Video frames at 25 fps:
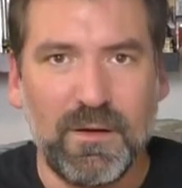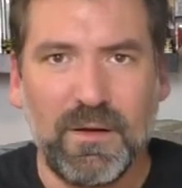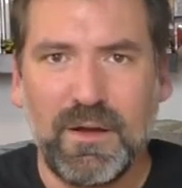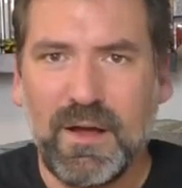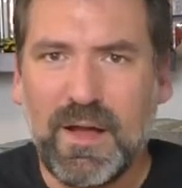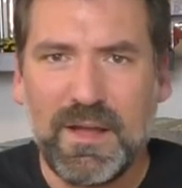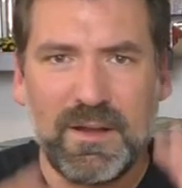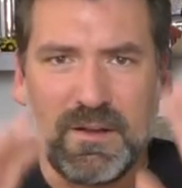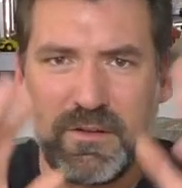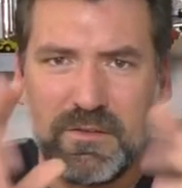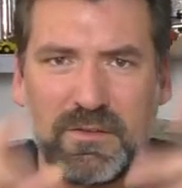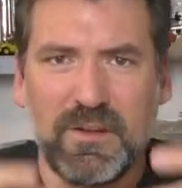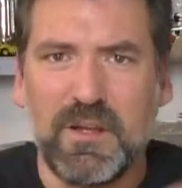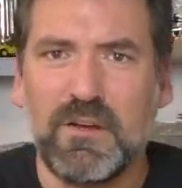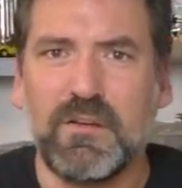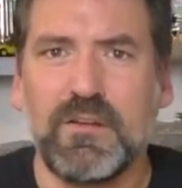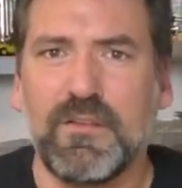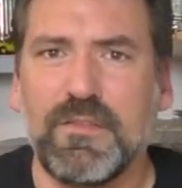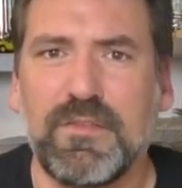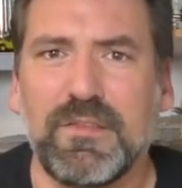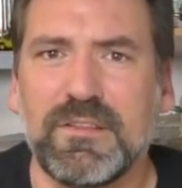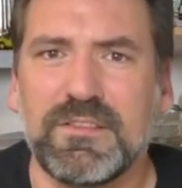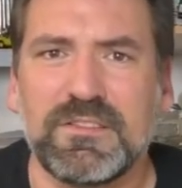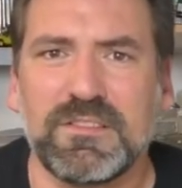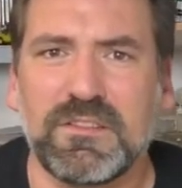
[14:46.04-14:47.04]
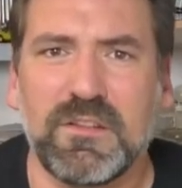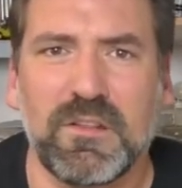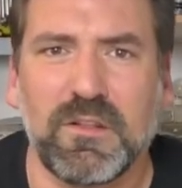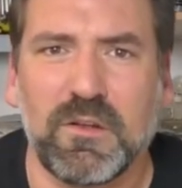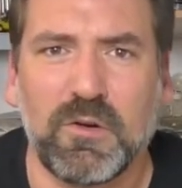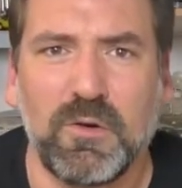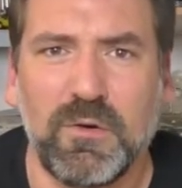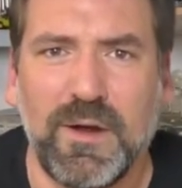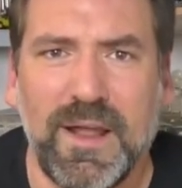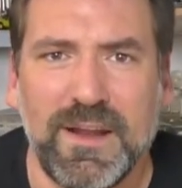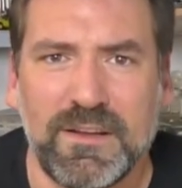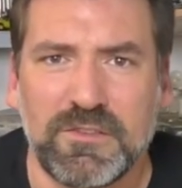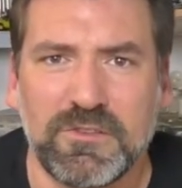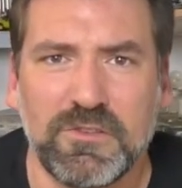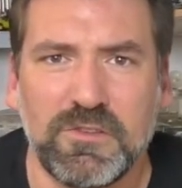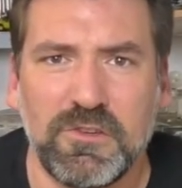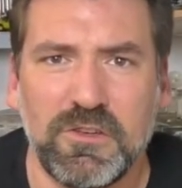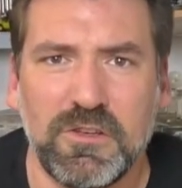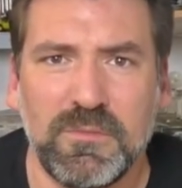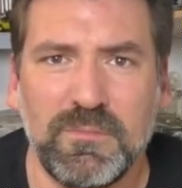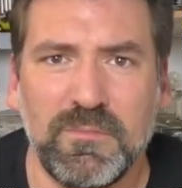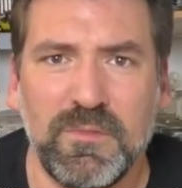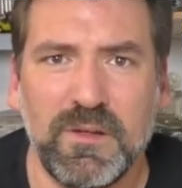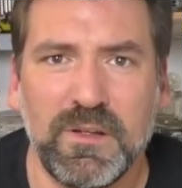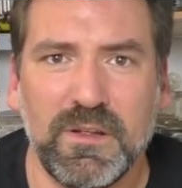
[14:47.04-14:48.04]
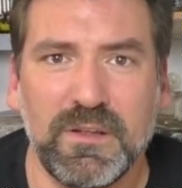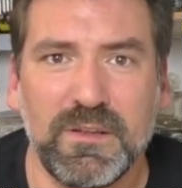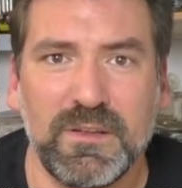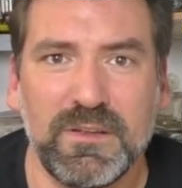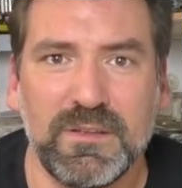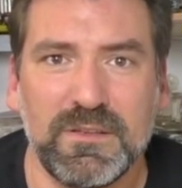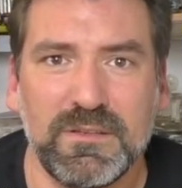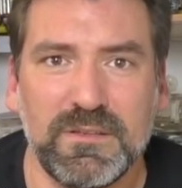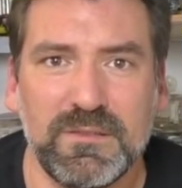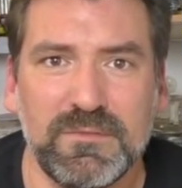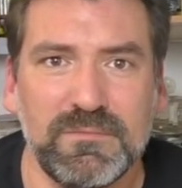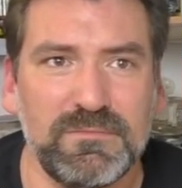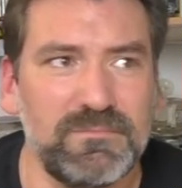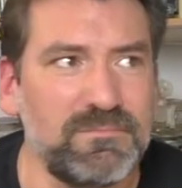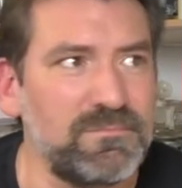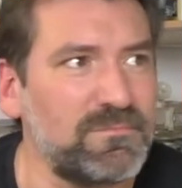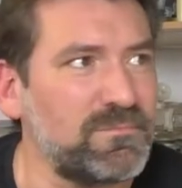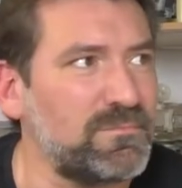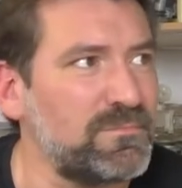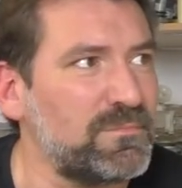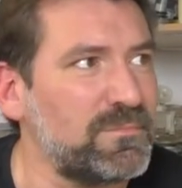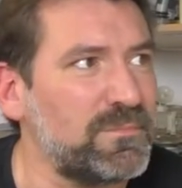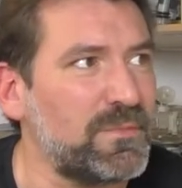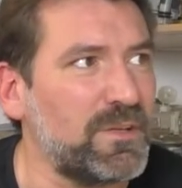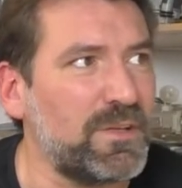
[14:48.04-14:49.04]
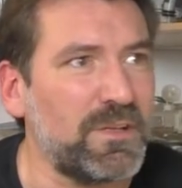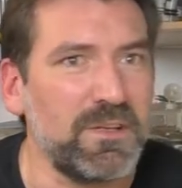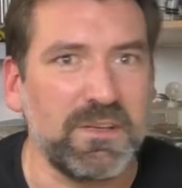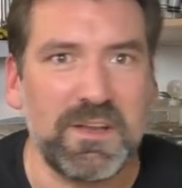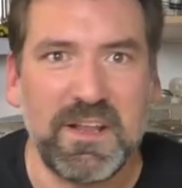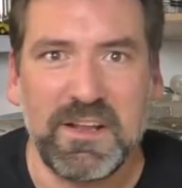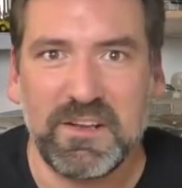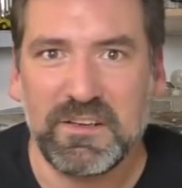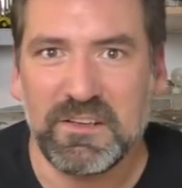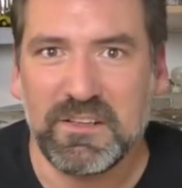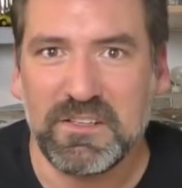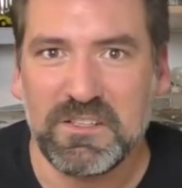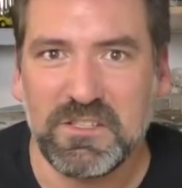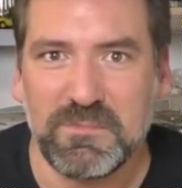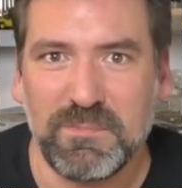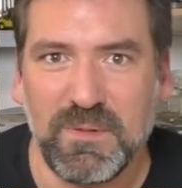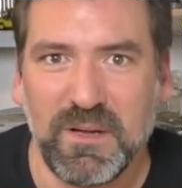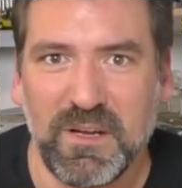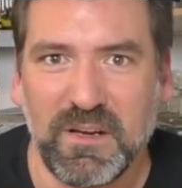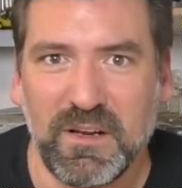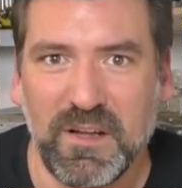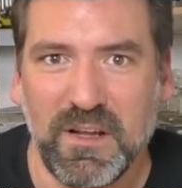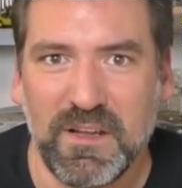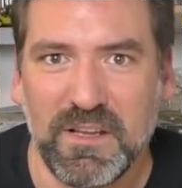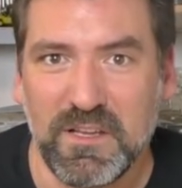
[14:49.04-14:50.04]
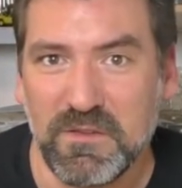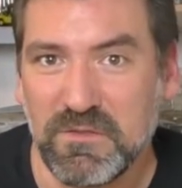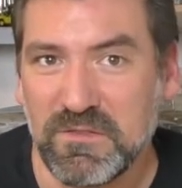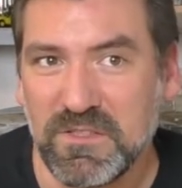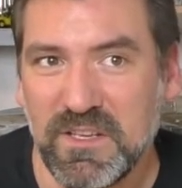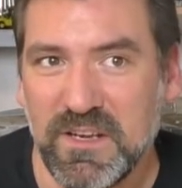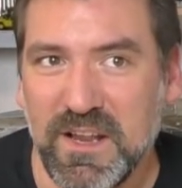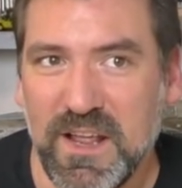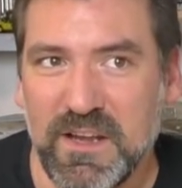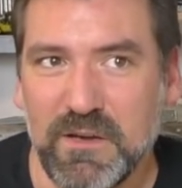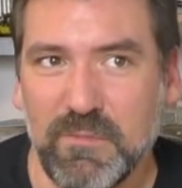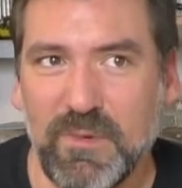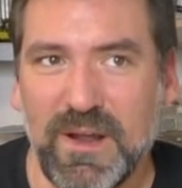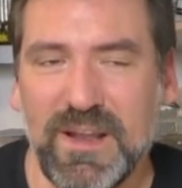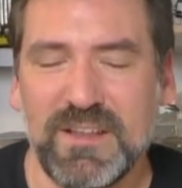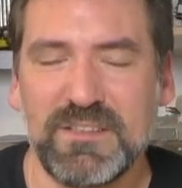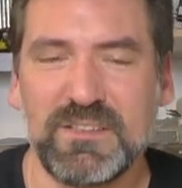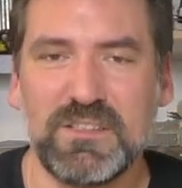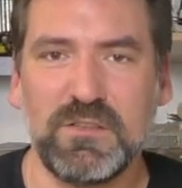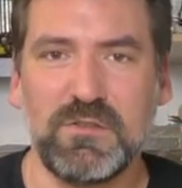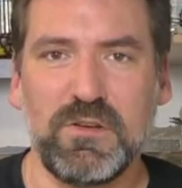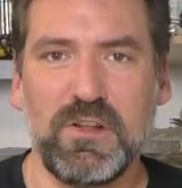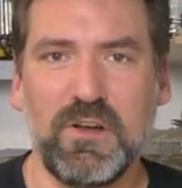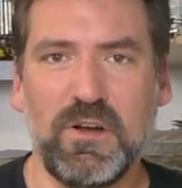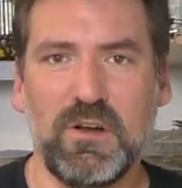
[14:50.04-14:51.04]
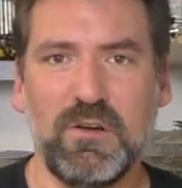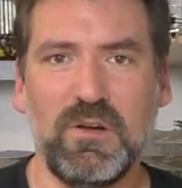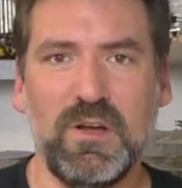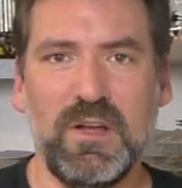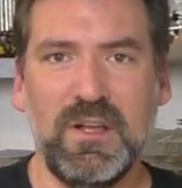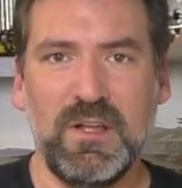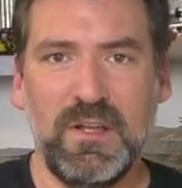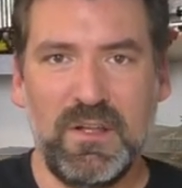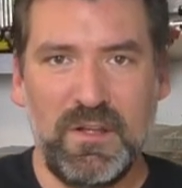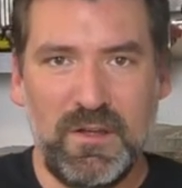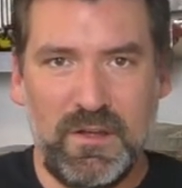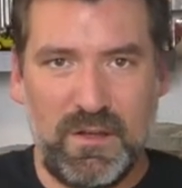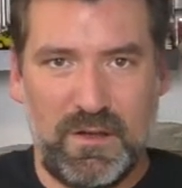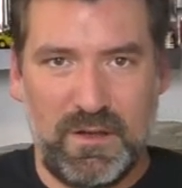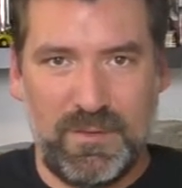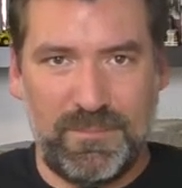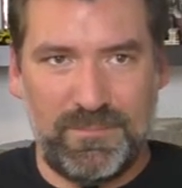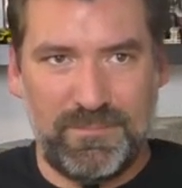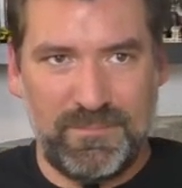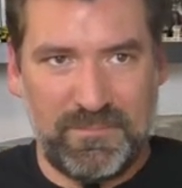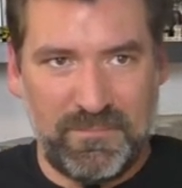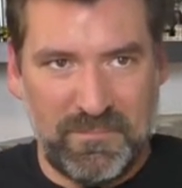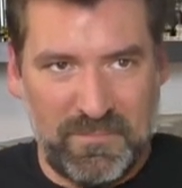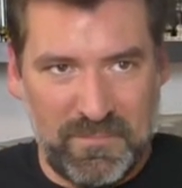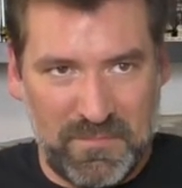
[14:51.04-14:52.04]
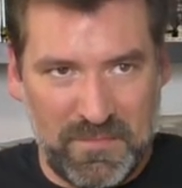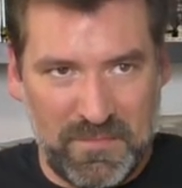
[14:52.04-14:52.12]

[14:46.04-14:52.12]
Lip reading: I don't know if it's the correct term in English, but I use it anyways, you know. I